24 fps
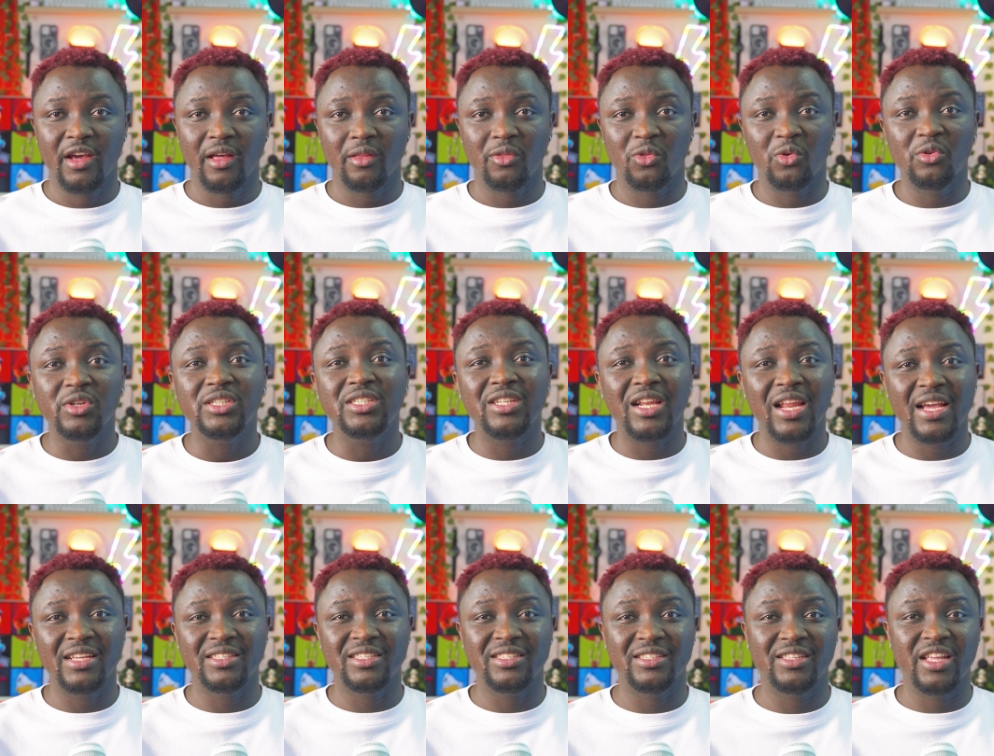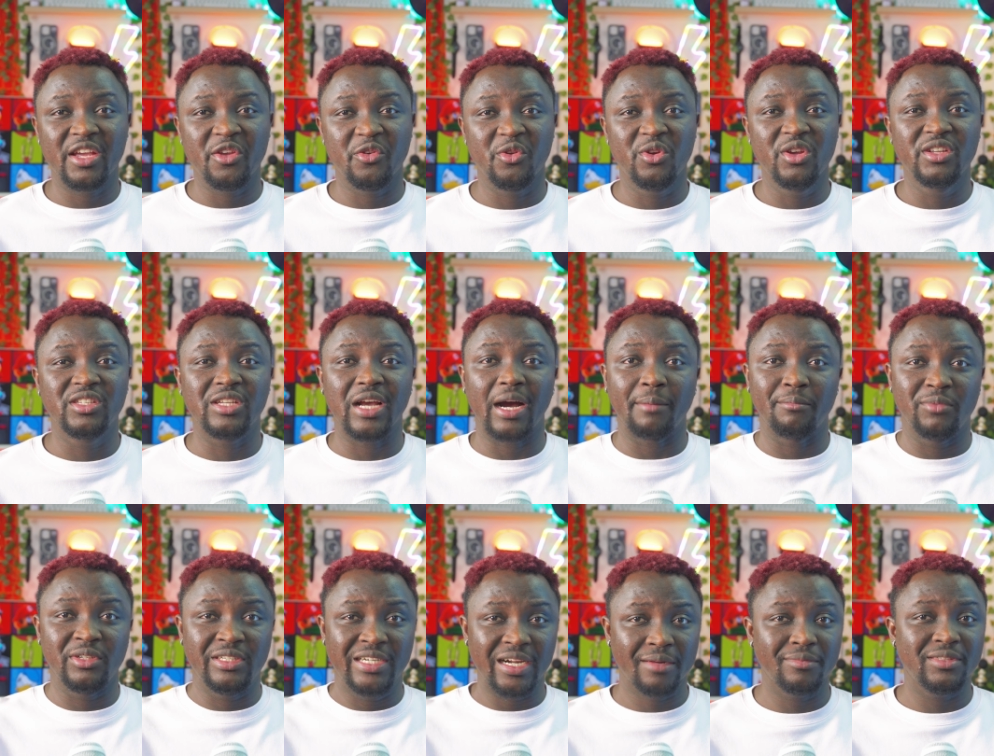Those lenses that you need to
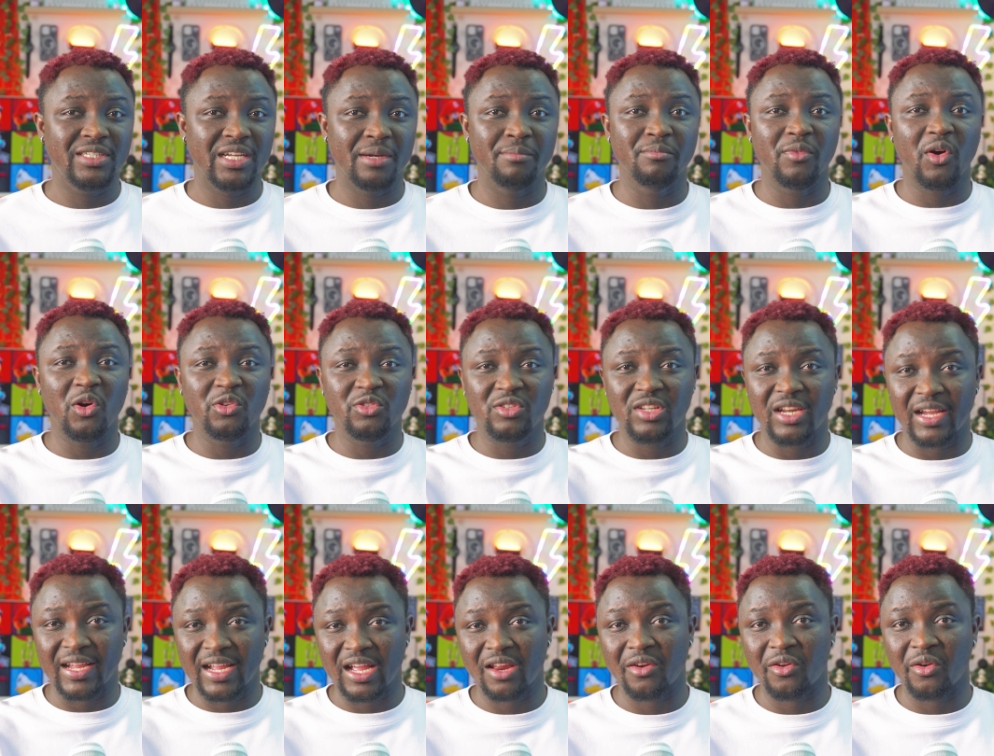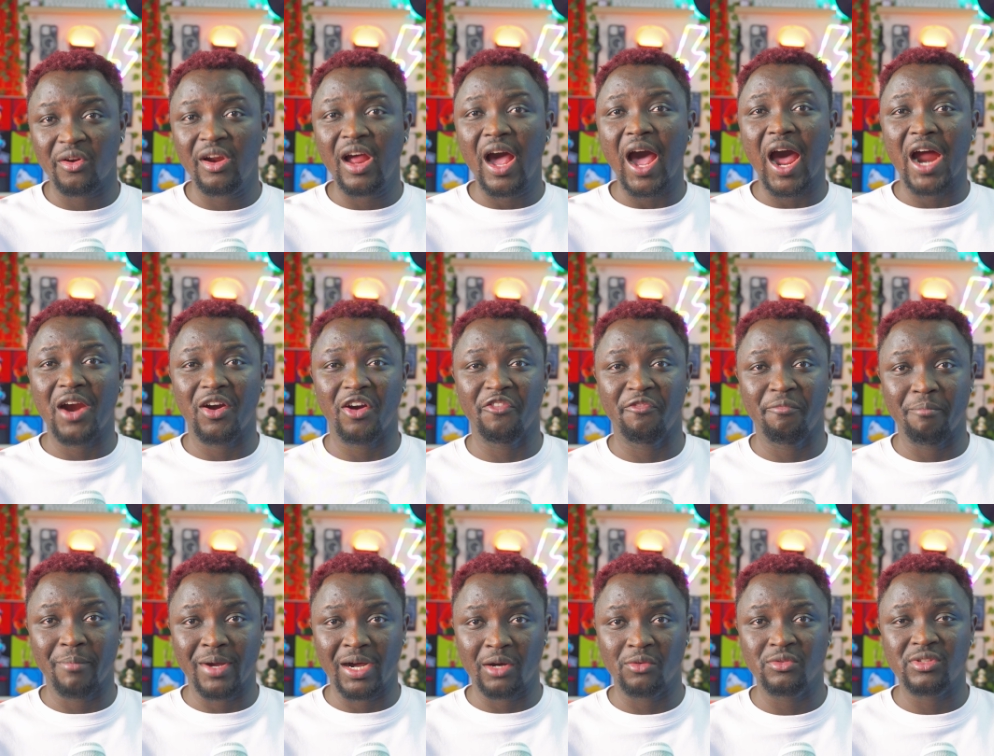adapt them onto the Canon RF
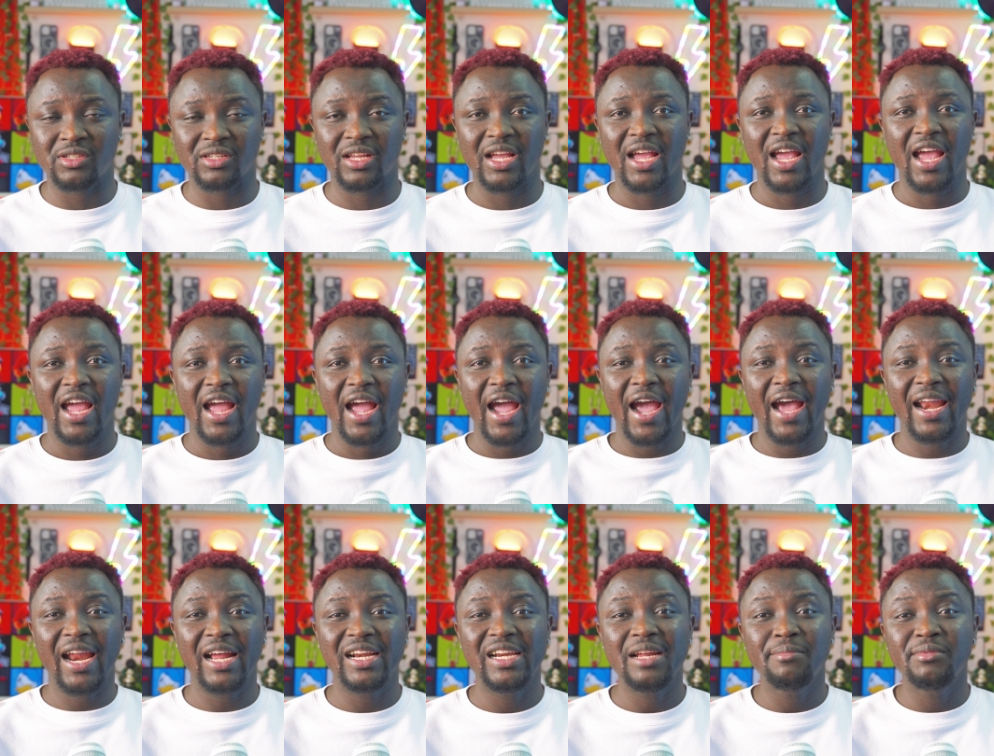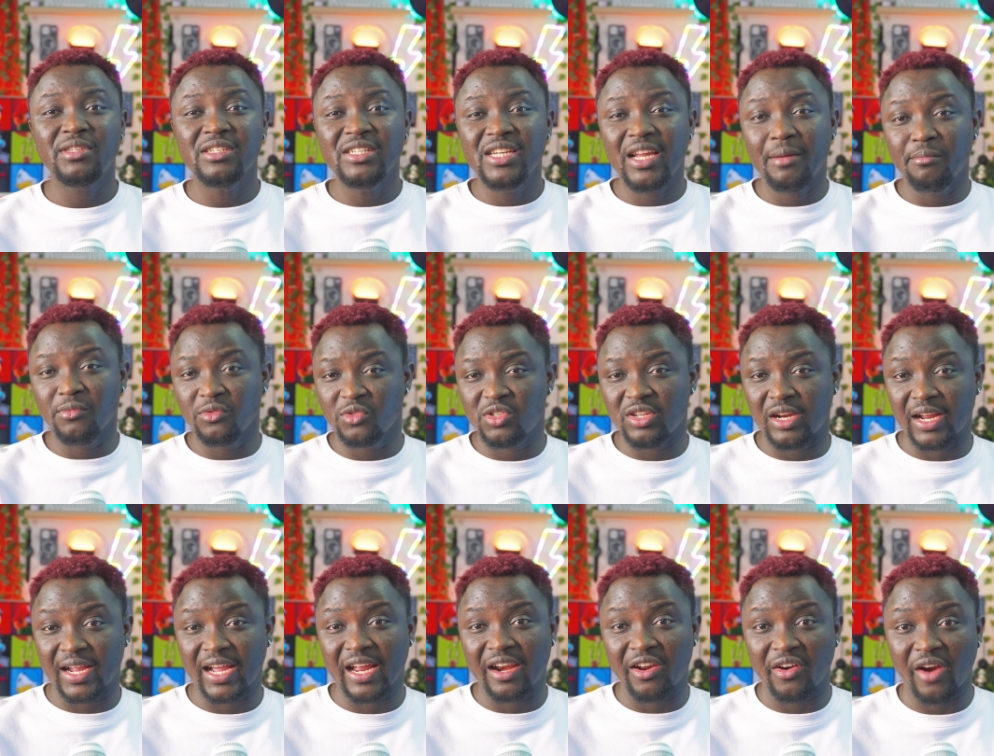mount, and adapting them into
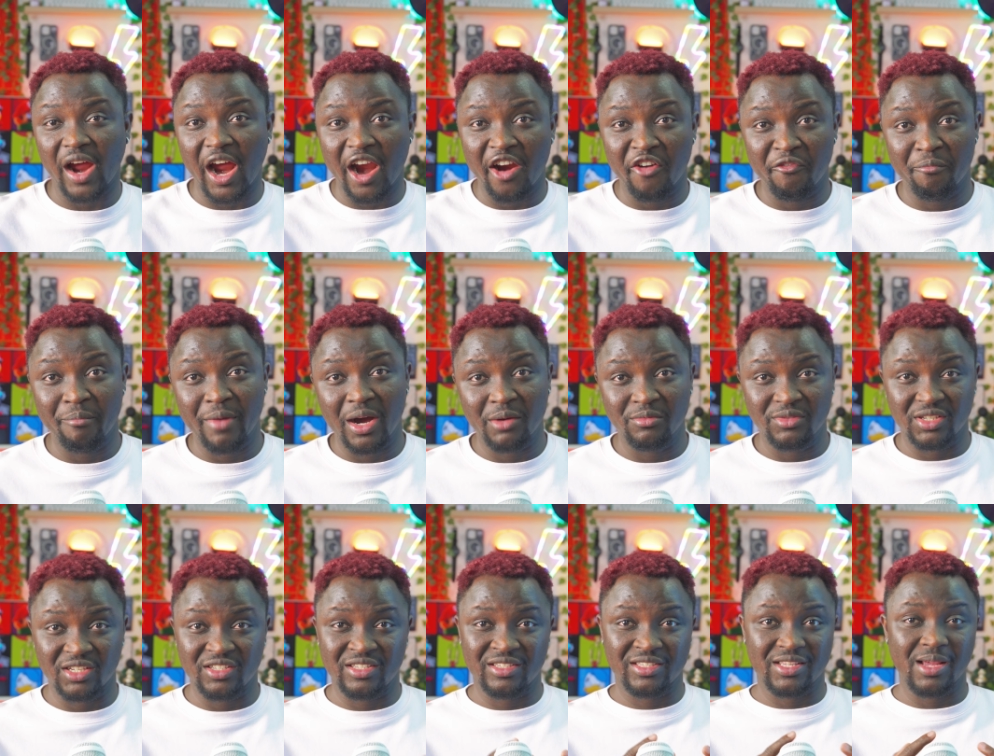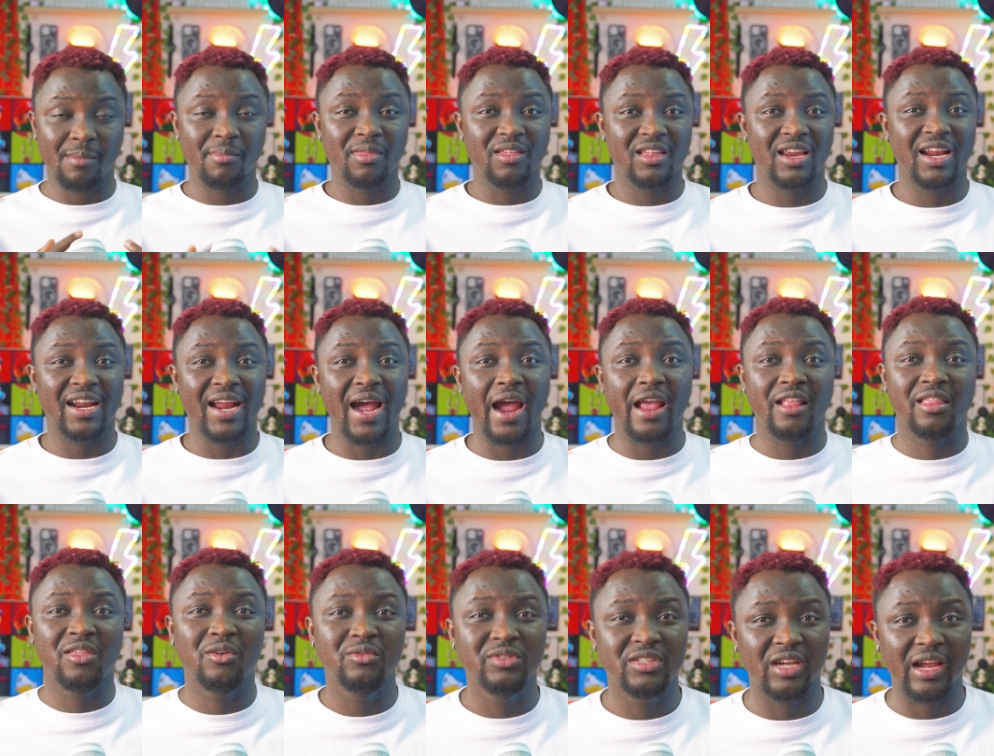the Canon RF mount is something that I
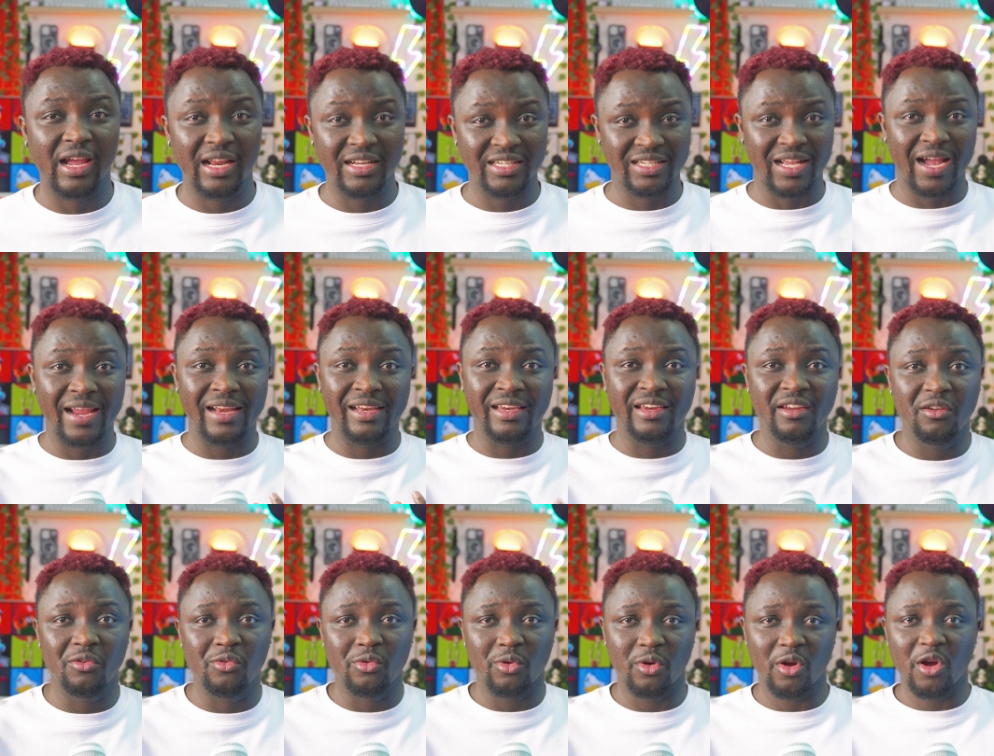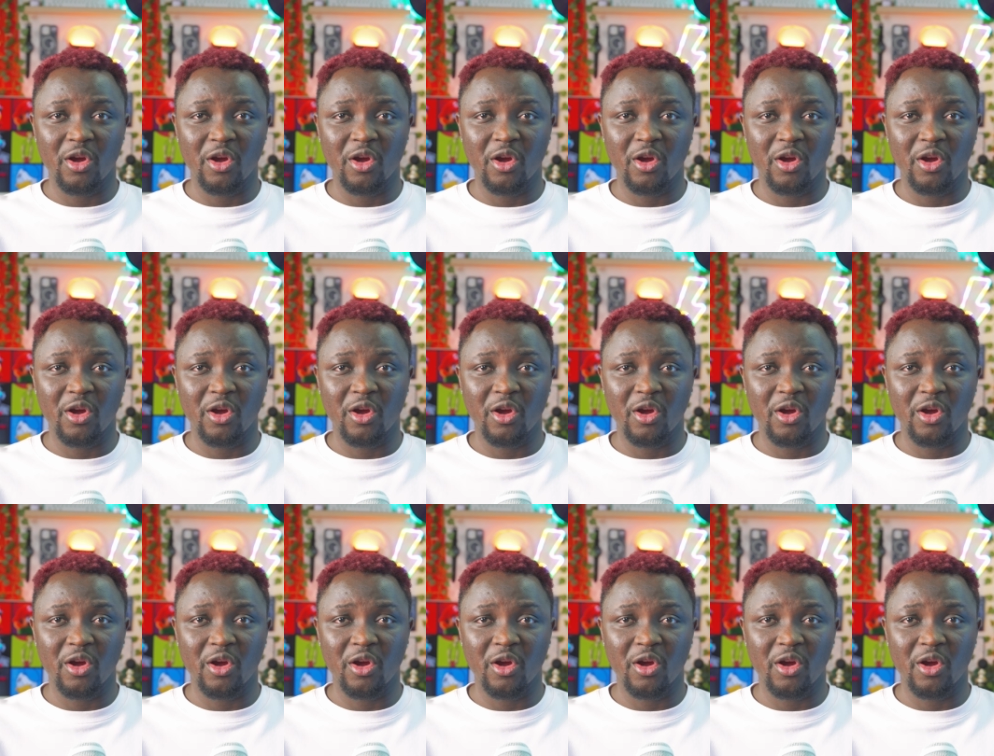don't think it's ideal,